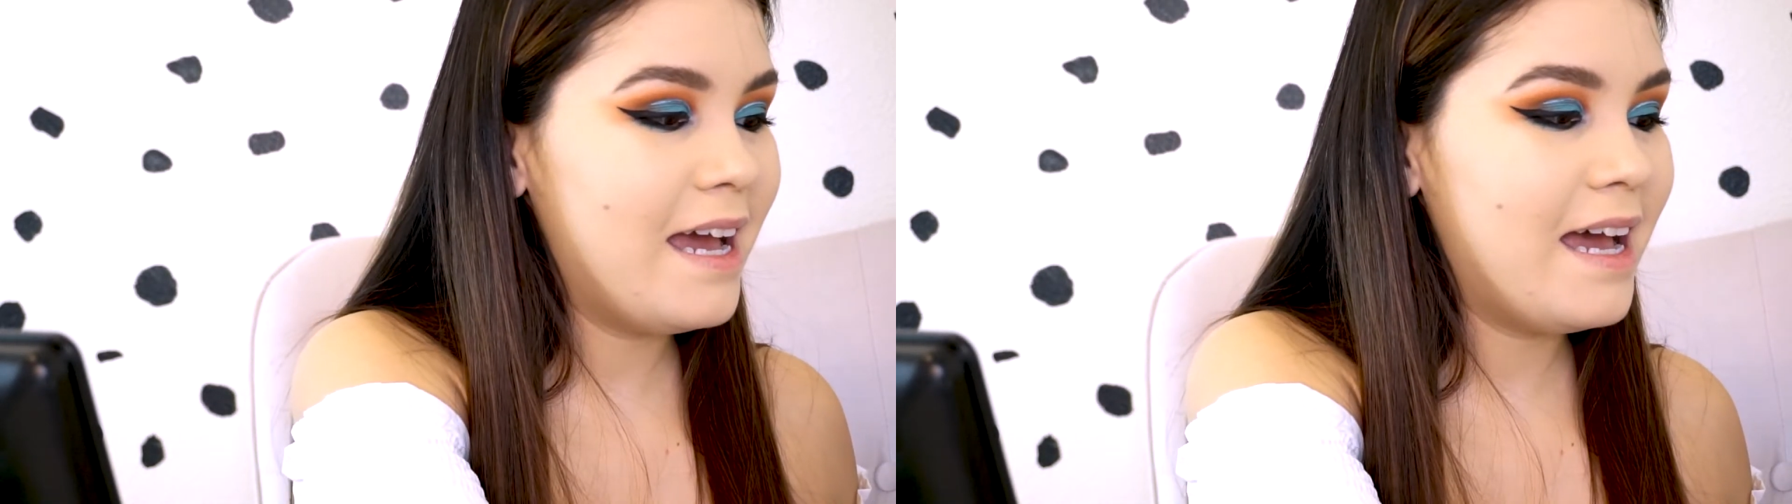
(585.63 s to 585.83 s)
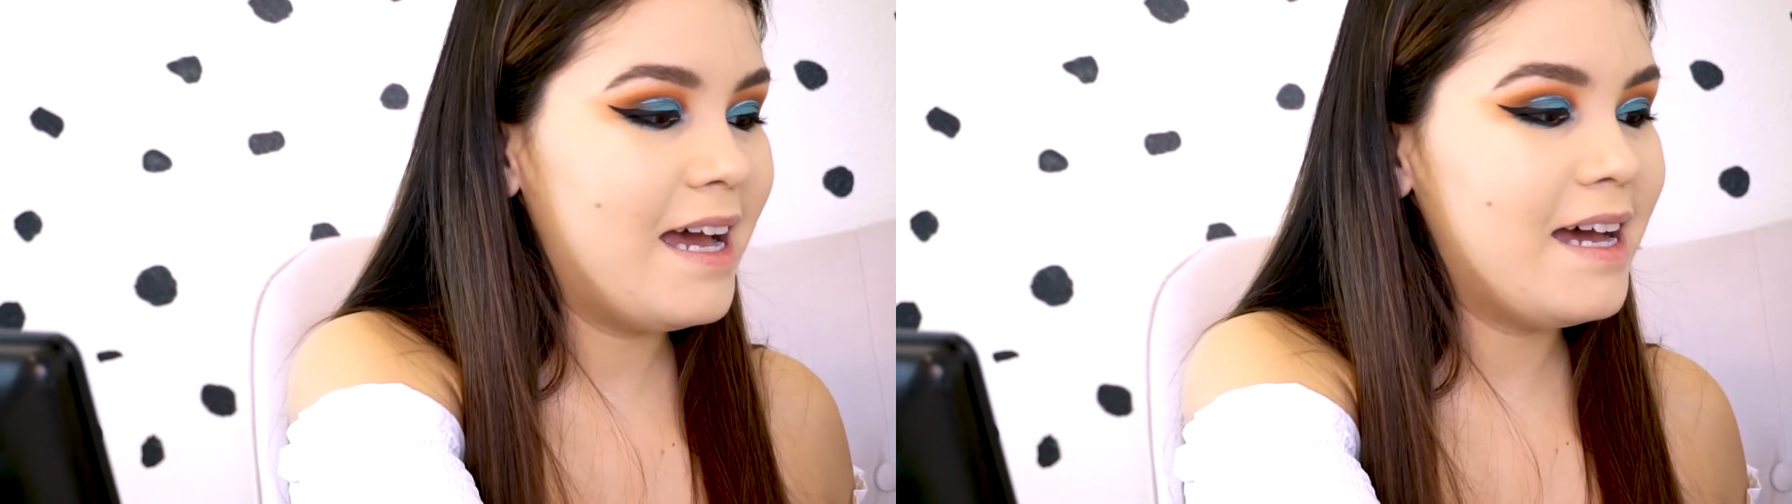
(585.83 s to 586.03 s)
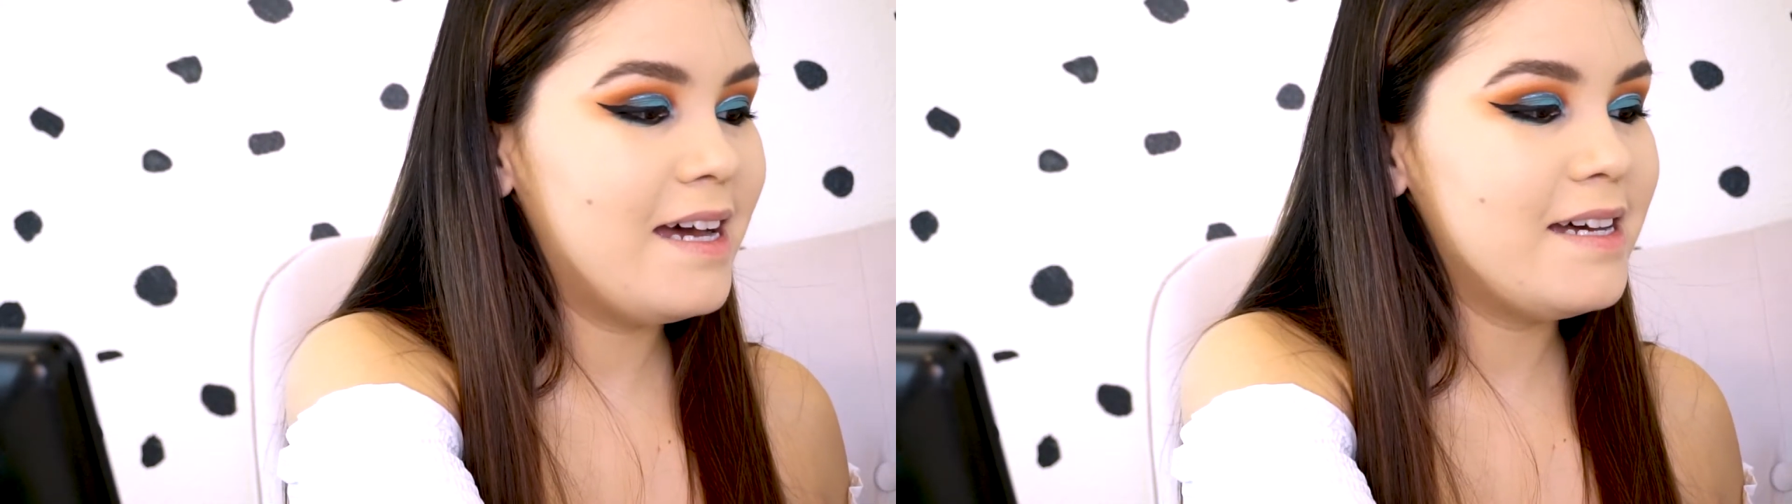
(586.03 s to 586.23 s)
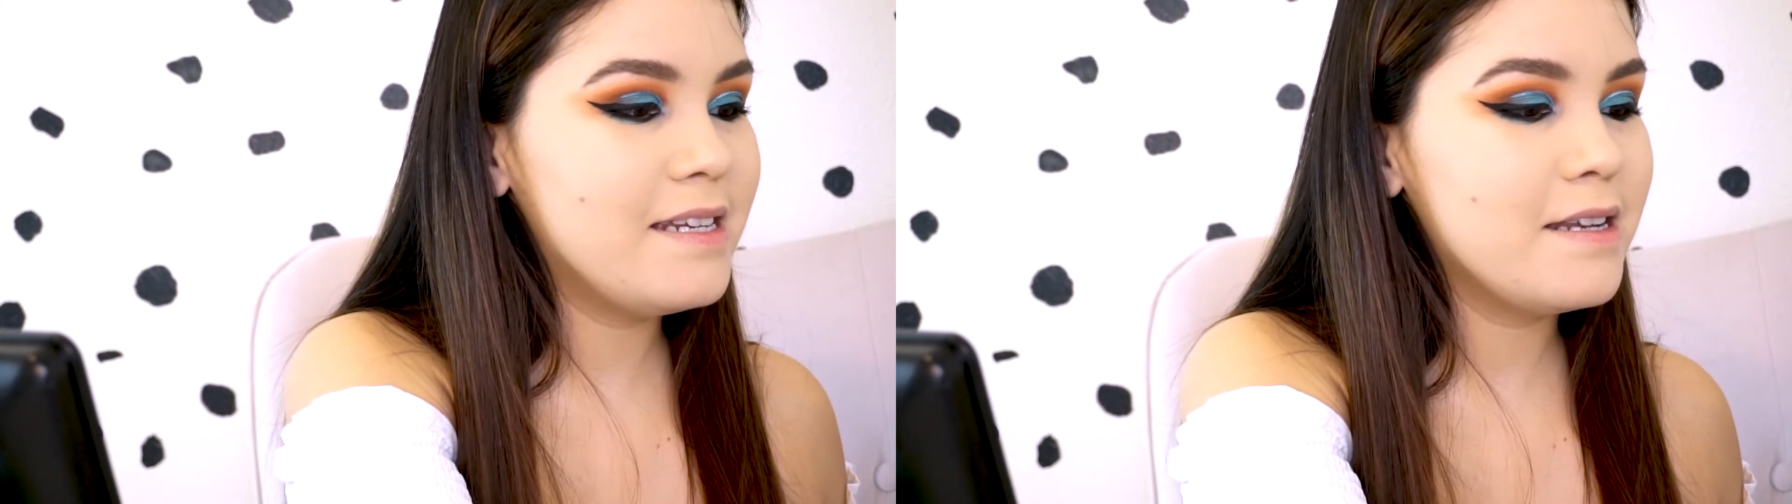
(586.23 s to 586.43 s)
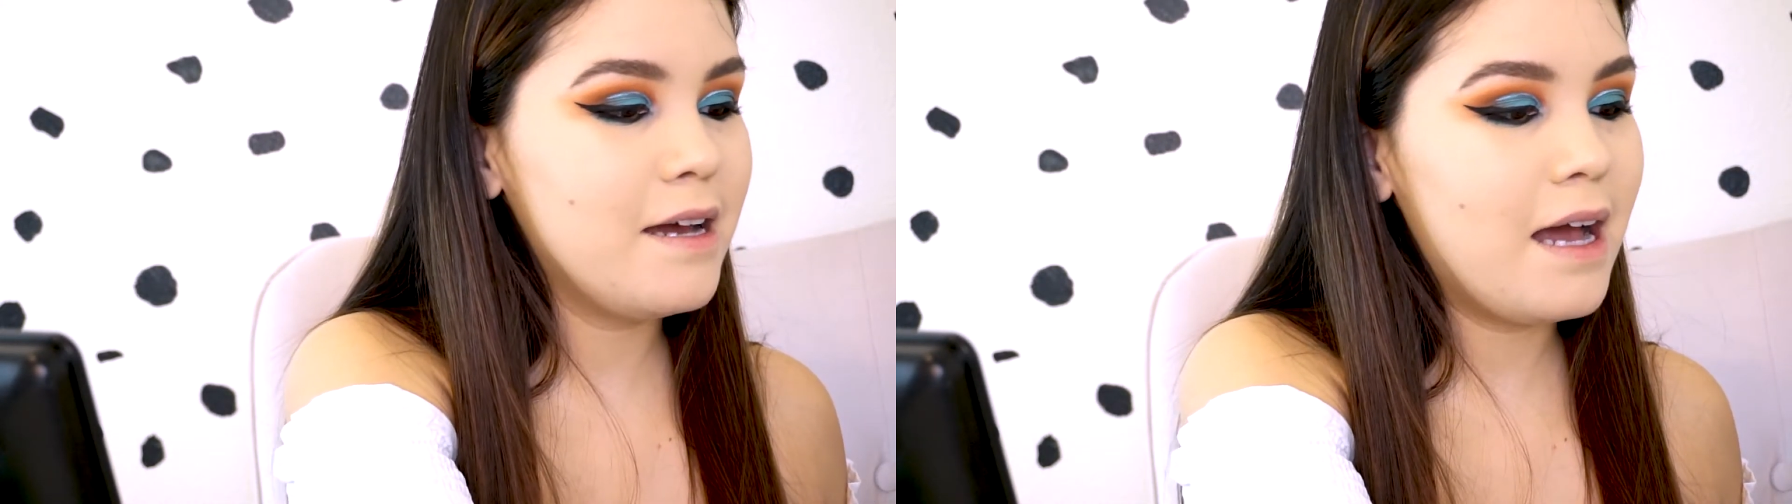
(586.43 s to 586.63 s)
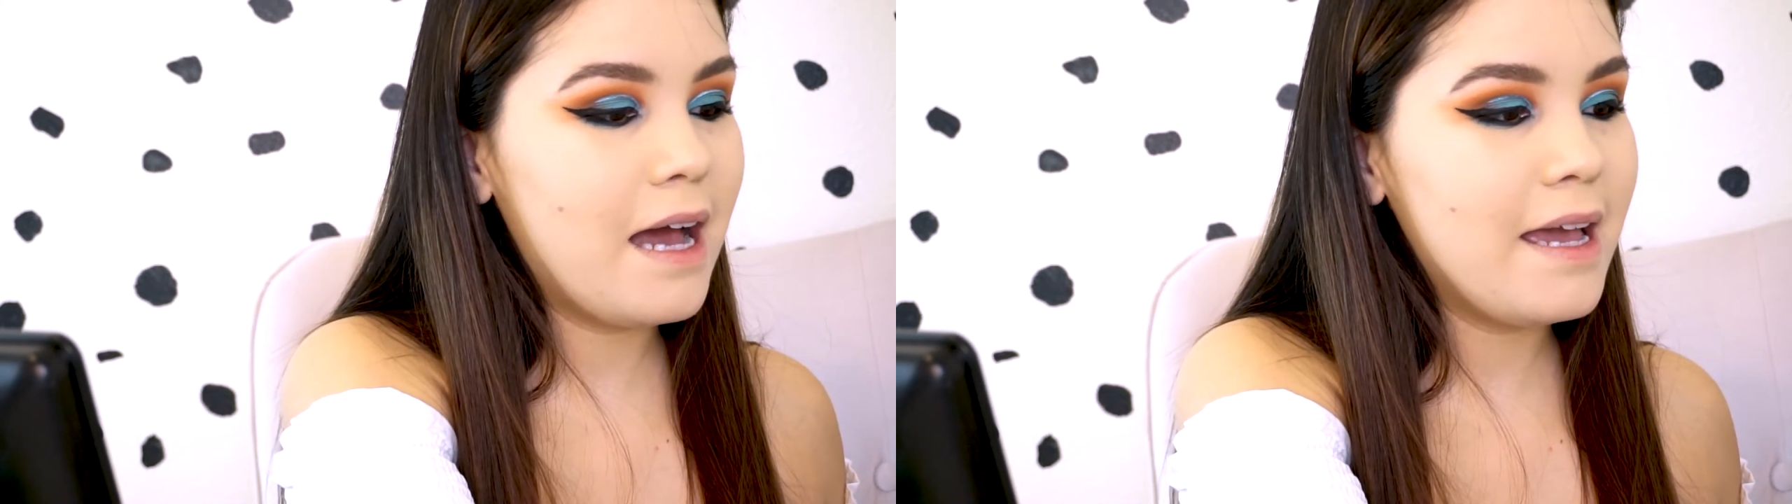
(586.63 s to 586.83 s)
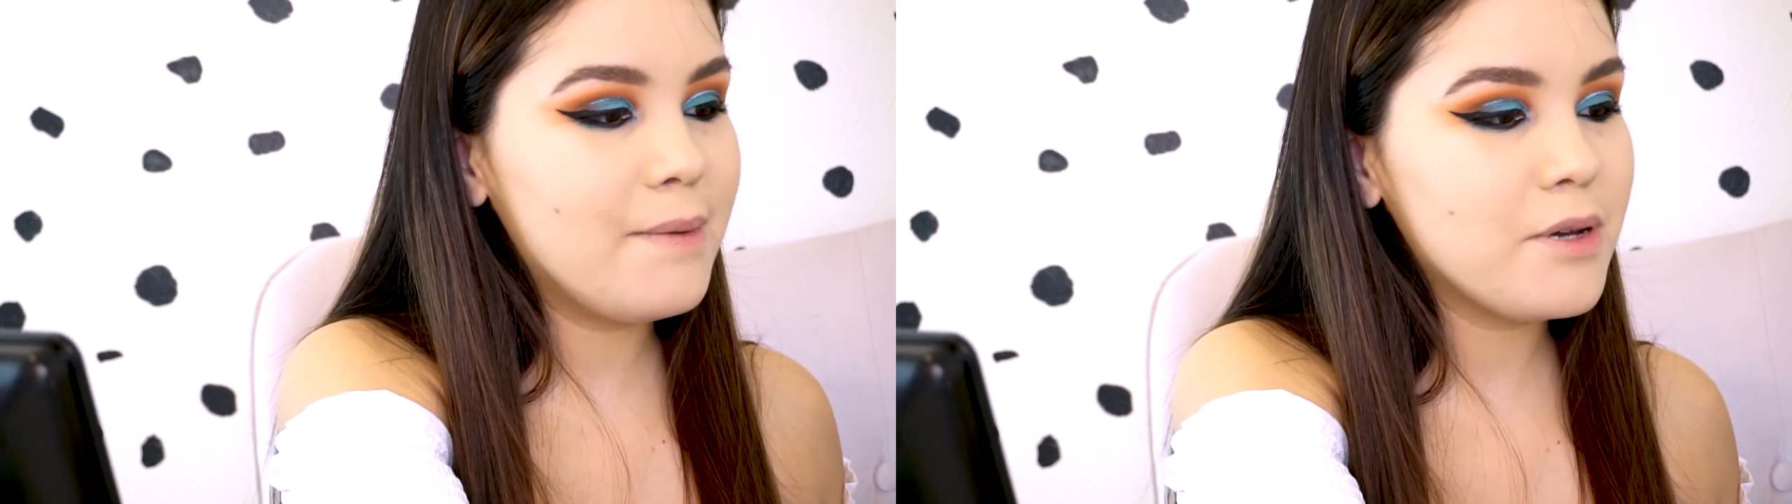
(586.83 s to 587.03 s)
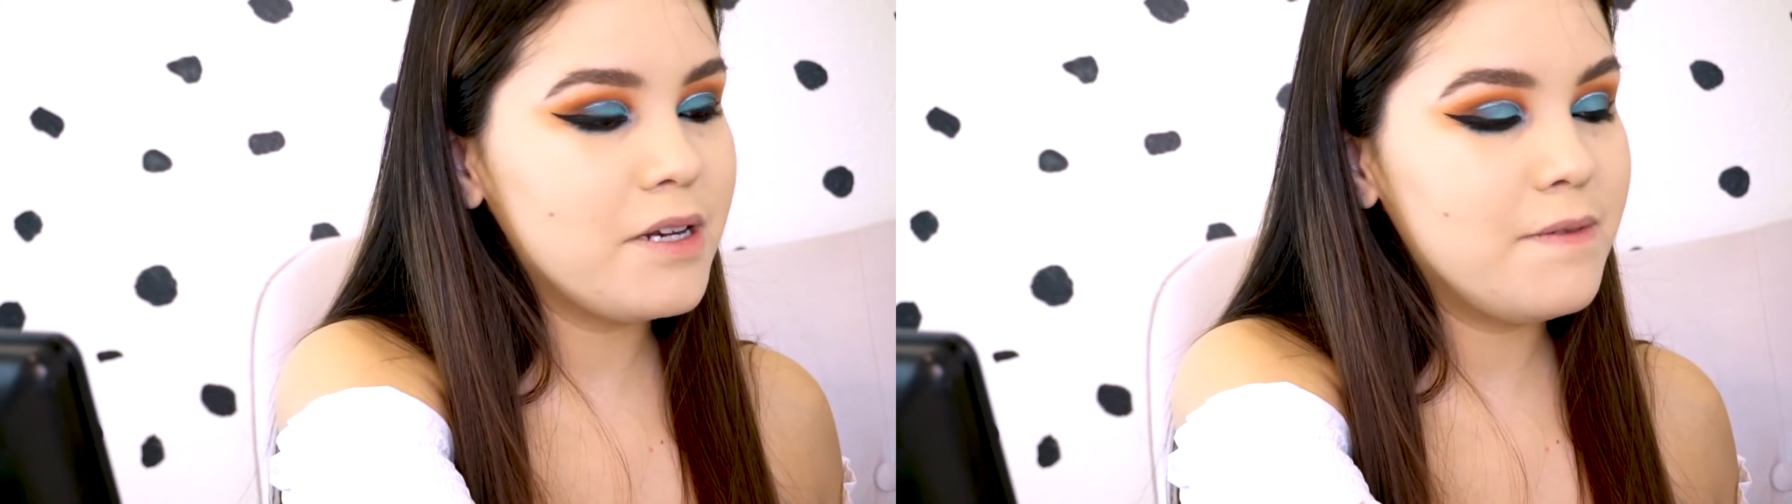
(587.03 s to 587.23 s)
and I
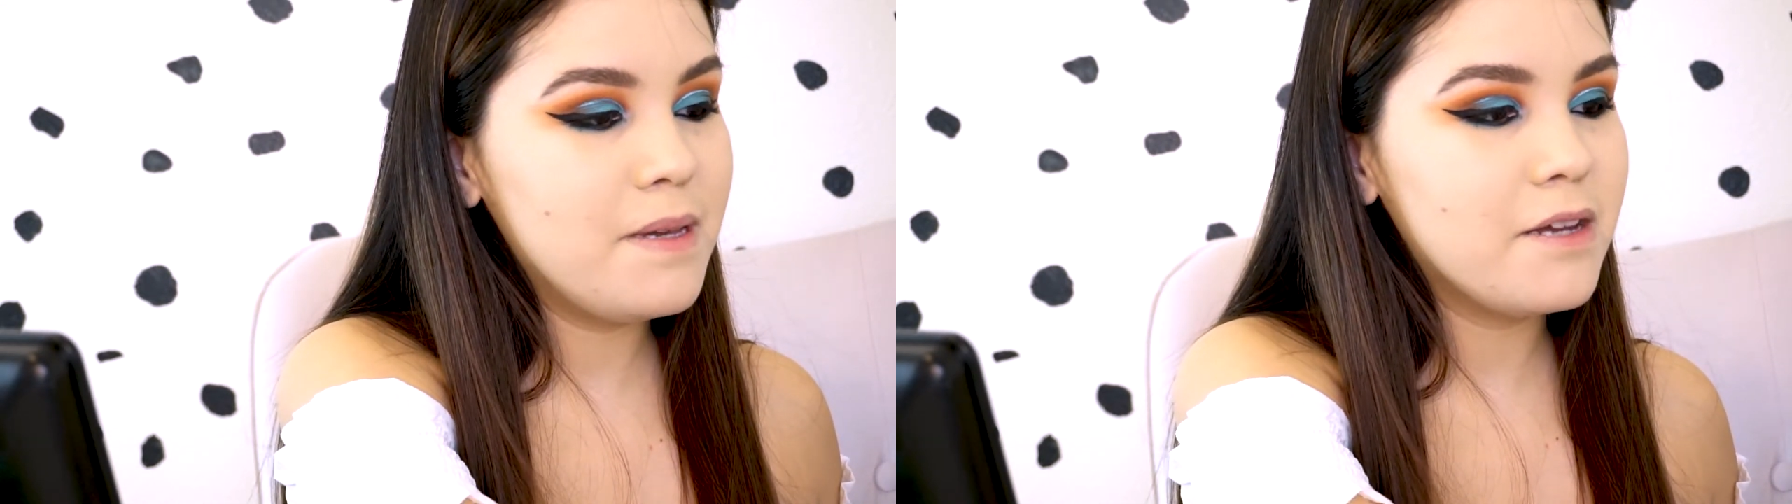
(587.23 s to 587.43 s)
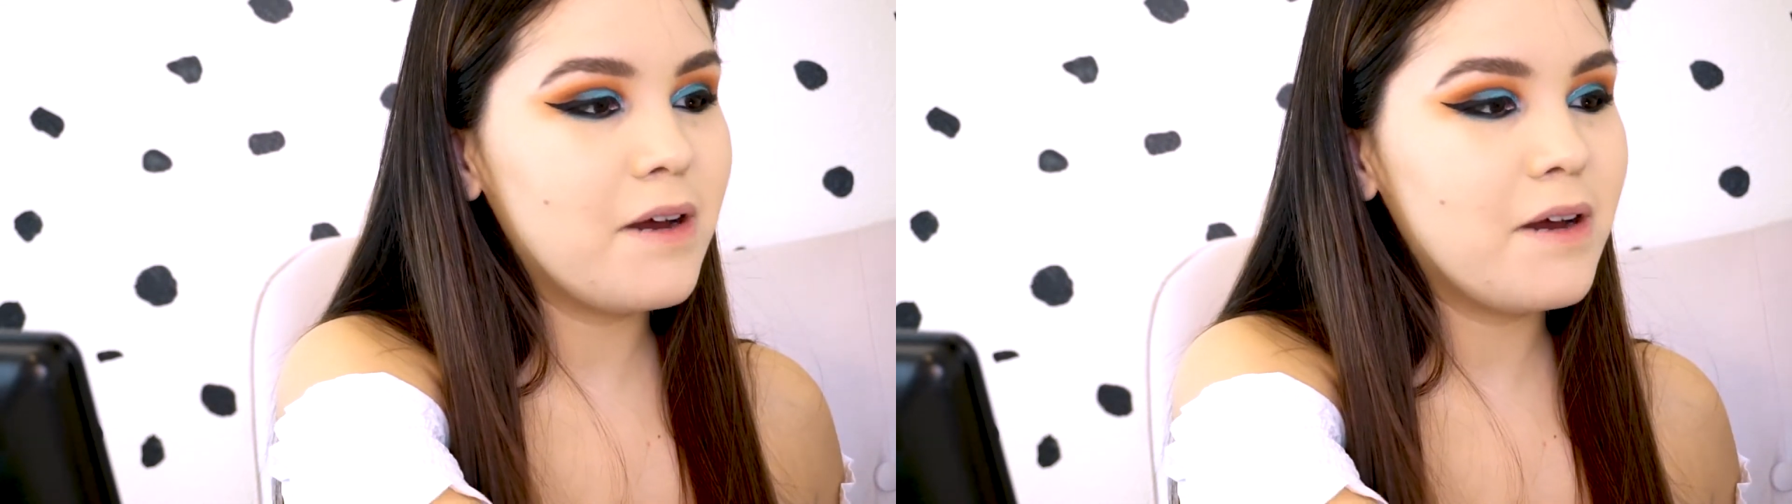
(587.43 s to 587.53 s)
am gonna be